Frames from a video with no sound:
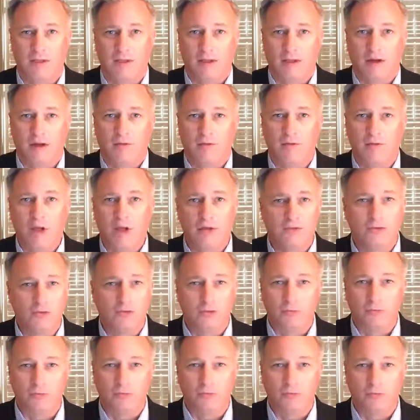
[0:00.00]
We also
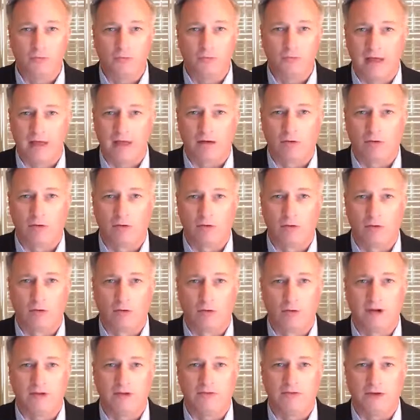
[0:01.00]
use multilateral
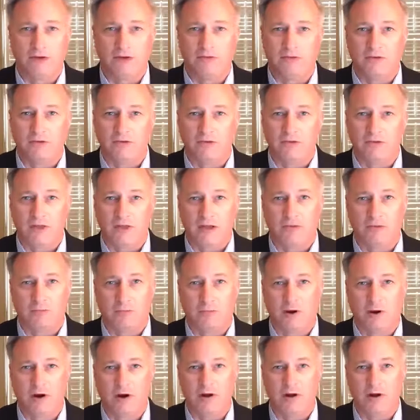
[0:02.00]
organizations as
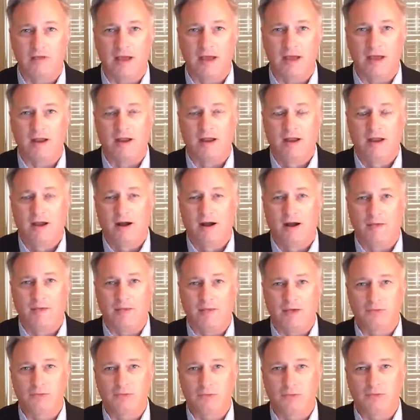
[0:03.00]
part of that
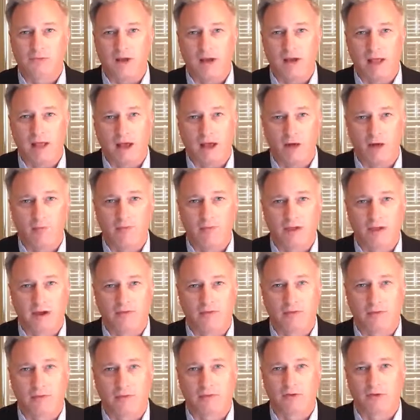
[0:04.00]
as we try to help
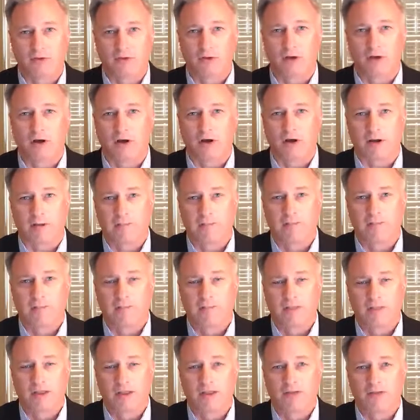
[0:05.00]
governments along.
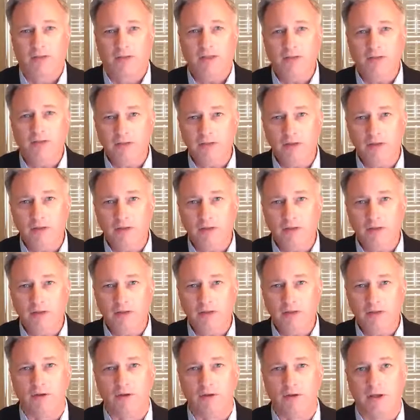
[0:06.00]
The other thing we
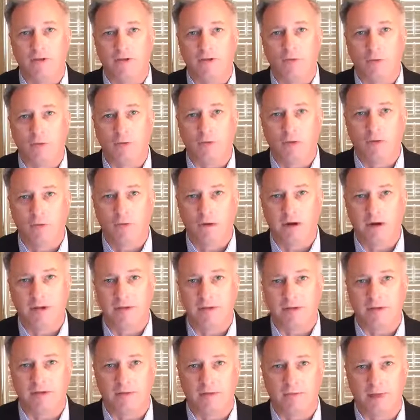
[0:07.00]
do is we coordinate
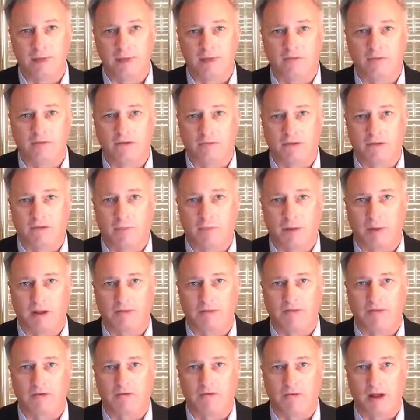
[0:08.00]
the domestic
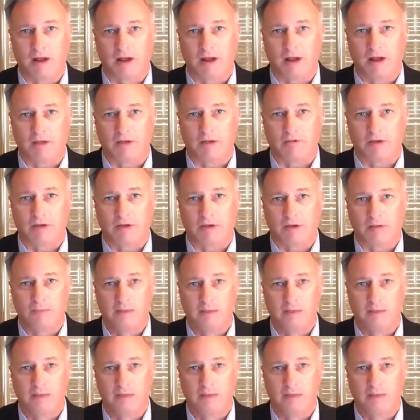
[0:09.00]
response to trafficking.